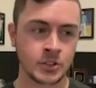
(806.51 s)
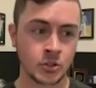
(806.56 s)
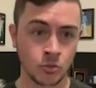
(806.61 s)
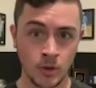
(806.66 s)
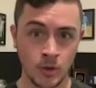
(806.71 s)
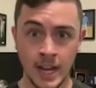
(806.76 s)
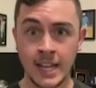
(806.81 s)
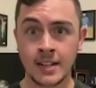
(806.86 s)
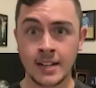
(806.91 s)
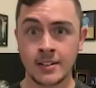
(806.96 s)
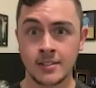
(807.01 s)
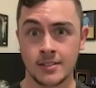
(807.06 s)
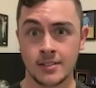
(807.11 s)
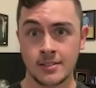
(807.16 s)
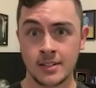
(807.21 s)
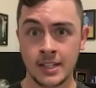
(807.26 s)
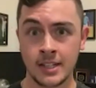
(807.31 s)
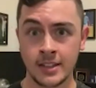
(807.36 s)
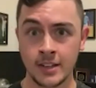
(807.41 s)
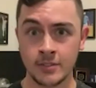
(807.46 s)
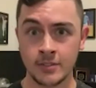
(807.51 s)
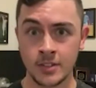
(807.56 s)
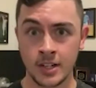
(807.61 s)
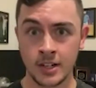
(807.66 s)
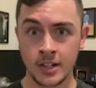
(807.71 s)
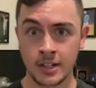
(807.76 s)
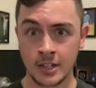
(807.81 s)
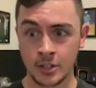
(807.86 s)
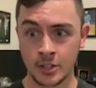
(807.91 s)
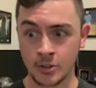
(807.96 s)
great and they've
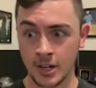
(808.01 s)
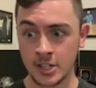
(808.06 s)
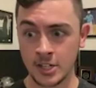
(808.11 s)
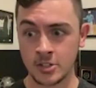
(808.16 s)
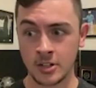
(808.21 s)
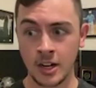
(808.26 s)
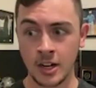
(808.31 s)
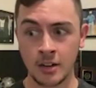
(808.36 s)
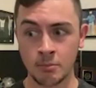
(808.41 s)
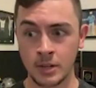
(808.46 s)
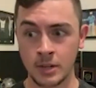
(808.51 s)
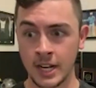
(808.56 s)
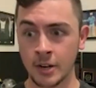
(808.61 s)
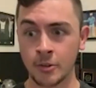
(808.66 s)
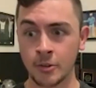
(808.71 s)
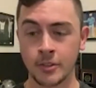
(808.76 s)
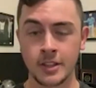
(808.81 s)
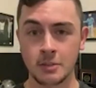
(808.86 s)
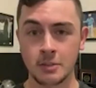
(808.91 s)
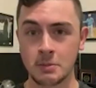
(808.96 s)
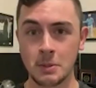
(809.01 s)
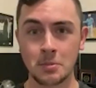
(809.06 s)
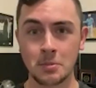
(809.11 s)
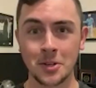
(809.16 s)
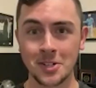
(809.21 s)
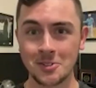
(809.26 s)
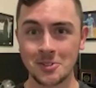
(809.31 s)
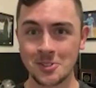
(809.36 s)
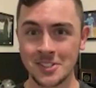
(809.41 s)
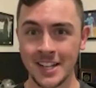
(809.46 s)
done a great job, but I don't think people
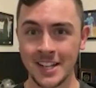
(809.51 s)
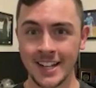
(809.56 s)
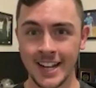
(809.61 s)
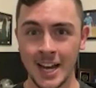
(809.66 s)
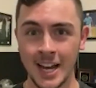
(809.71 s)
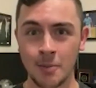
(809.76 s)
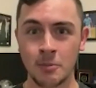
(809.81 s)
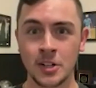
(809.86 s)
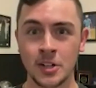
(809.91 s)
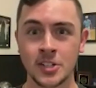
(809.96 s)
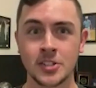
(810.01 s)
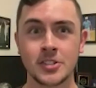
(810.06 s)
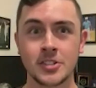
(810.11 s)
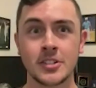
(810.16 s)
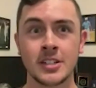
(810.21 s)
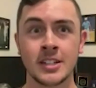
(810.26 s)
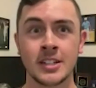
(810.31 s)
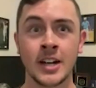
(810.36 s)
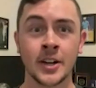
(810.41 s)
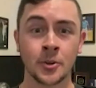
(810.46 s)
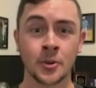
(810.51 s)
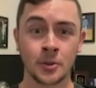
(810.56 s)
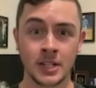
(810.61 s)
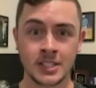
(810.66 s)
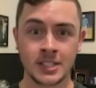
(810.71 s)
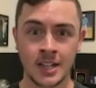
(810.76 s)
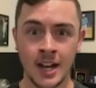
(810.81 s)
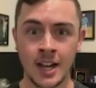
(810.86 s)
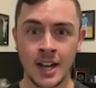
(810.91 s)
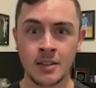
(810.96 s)
understand how much not only
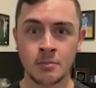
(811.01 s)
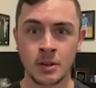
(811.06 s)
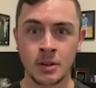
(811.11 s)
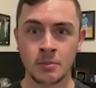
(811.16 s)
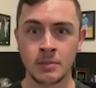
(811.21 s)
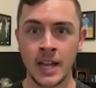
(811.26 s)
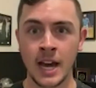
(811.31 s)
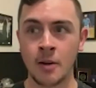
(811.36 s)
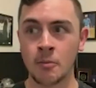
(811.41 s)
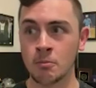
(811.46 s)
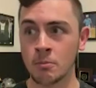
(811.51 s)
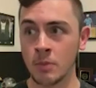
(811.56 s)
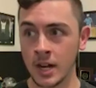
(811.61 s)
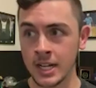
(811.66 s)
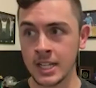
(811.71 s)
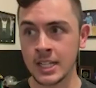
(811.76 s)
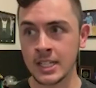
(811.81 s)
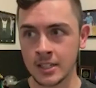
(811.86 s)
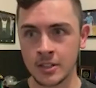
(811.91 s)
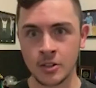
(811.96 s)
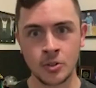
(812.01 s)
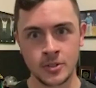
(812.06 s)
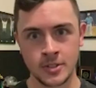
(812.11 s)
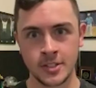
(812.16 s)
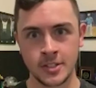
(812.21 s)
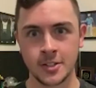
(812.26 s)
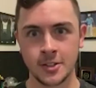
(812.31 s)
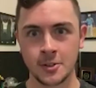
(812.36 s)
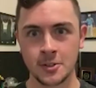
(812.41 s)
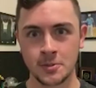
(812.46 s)
time but now money goes
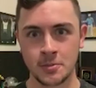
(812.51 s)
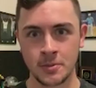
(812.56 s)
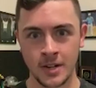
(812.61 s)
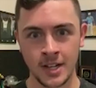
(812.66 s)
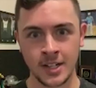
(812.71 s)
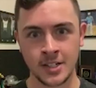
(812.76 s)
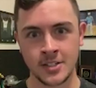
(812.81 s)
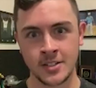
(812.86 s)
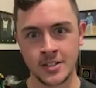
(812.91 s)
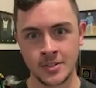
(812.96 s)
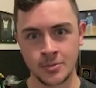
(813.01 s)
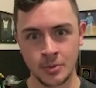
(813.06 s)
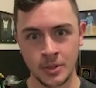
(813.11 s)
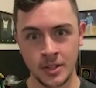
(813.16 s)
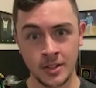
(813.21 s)
into those productions. When